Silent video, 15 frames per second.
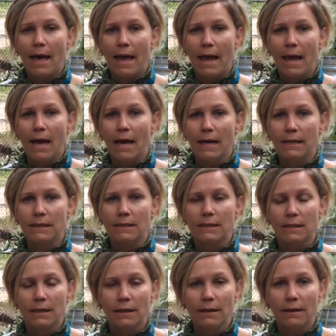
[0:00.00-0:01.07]

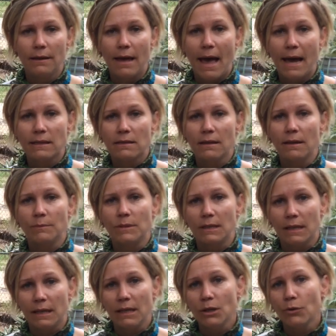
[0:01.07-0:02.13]
and ask them
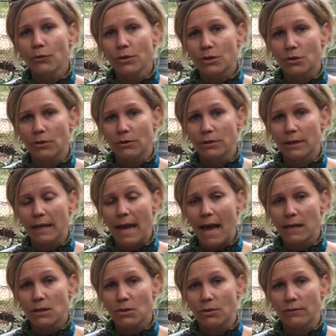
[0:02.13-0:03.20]
to kill the
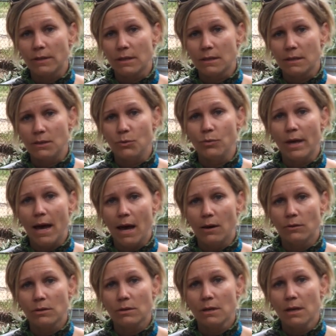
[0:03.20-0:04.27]
gas service to the
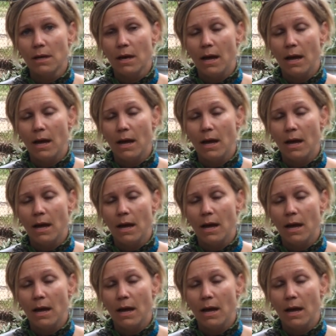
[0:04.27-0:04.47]
house.